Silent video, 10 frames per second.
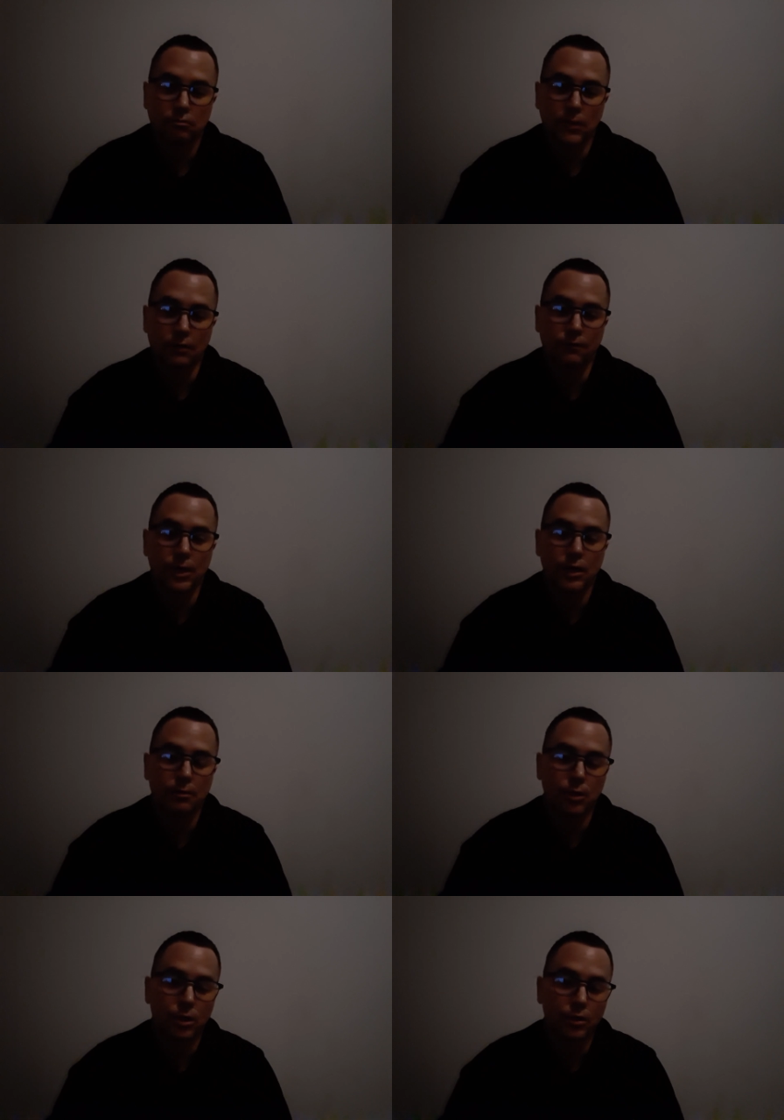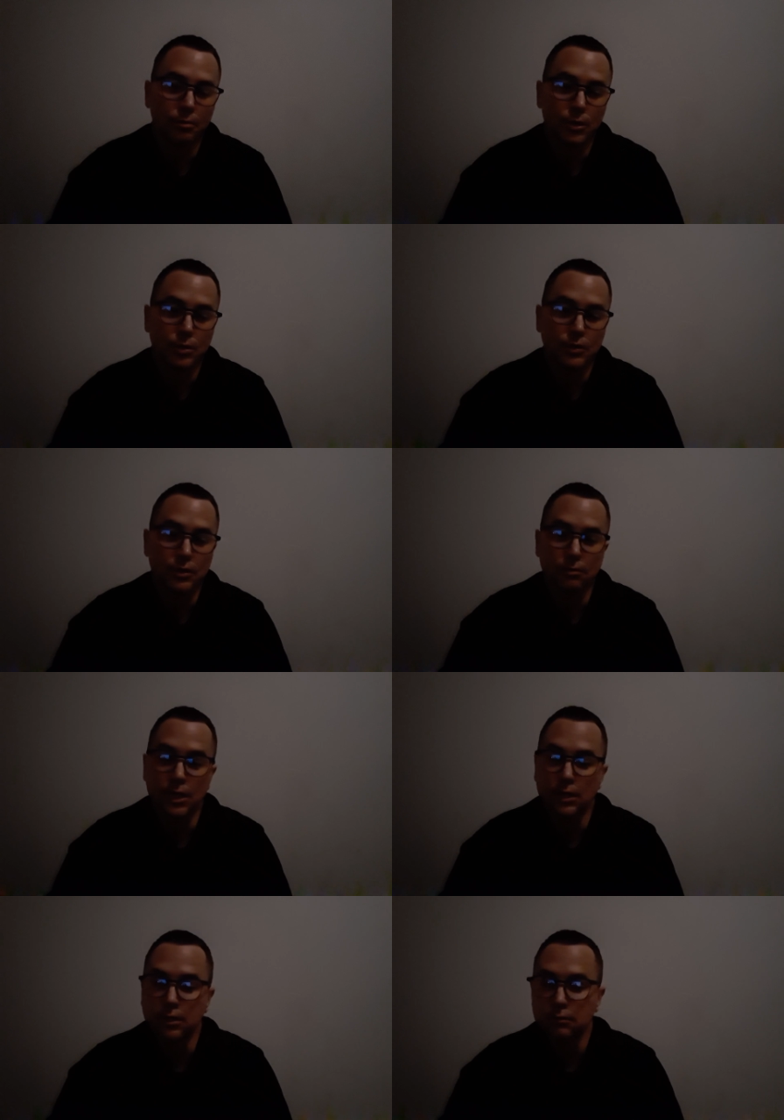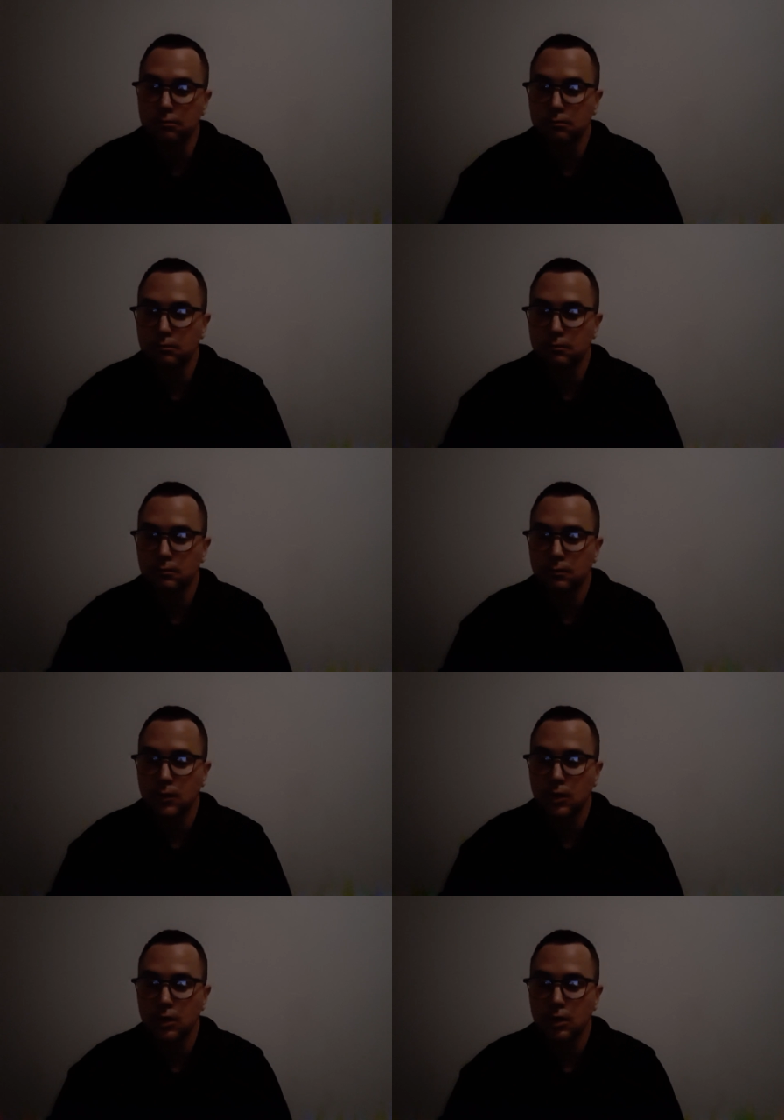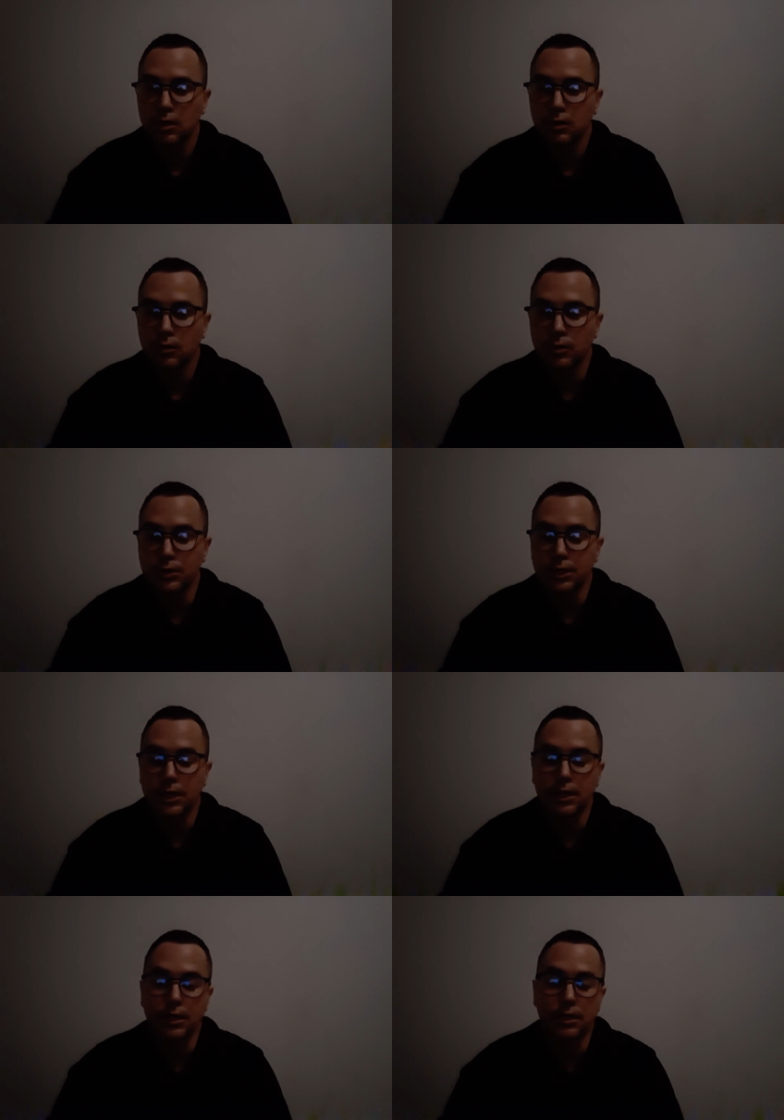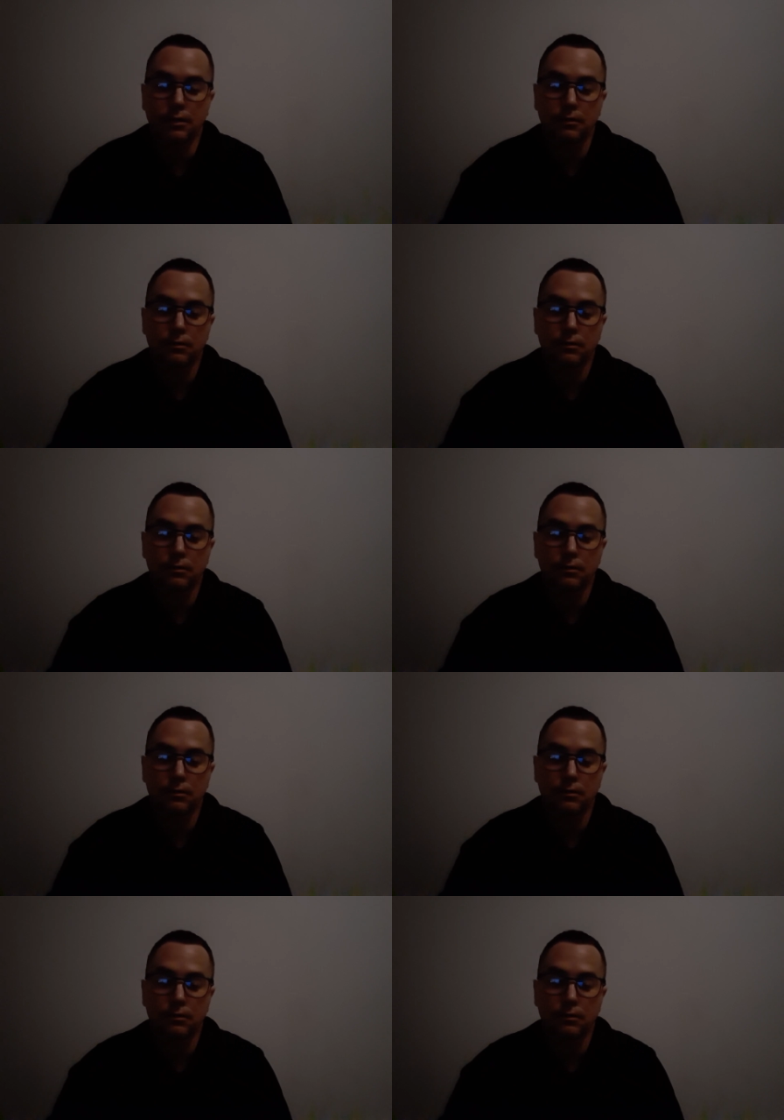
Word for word: and frowned upon the P C backup, which I had